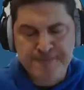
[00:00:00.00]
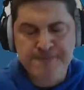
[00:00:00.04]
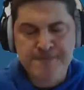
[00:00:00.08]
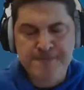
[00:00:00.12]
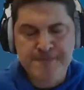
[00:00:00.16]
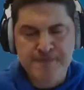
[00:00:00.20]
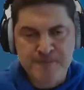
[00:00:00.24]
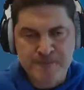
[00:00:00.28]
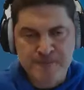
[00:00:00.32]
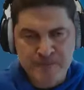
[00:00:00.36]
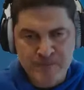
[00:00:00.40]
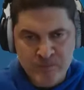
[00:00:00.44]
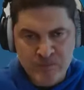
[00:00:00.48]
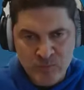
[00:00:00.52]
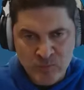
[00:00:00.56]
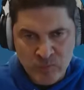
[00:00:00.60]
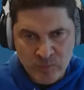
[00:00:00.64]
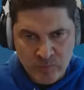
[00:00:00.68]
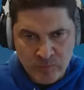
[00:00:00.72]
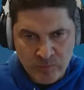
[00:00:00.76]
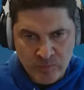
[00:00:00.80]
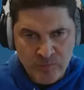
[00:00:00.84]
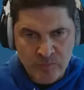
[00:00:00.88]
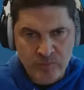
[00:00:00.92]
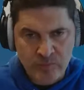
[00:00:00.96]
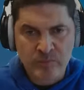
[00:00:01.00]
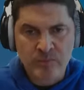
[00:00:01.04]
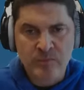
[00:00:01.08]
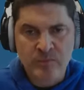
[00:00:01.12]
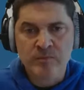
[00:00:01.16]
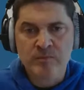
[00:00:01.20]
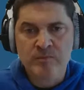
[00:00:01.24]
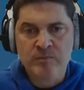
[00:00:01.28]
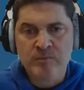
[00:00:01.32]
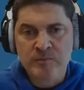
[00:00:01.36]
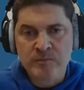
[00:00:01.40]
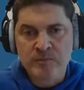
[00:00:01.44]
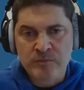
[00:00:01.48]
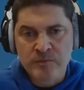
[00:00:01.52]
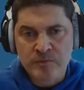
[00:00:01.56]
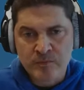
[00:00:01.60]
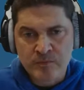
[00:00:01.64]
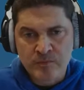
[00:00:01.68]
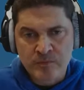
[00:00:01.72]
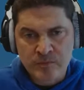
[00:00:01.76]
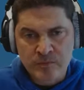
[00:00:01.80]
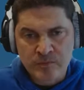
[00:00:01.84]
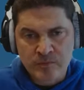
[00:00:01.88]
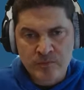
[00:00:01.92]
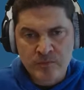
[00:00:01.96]
they also wanted
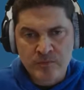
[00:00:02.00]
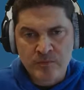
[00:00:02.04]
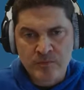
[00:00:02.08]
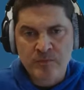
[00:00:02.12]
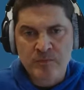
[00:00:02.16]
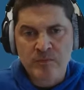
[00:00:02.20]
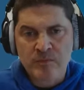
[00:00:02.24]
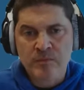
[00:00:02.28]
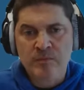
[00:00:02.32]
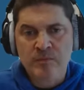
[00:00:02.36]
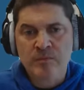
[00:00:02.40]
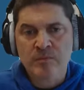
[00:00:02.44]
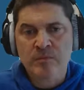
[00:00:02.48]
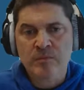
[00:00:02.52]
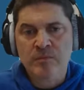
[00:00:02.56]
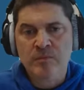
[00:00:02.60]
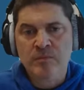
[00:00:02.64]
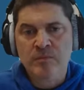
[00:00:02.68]
concurrently to be able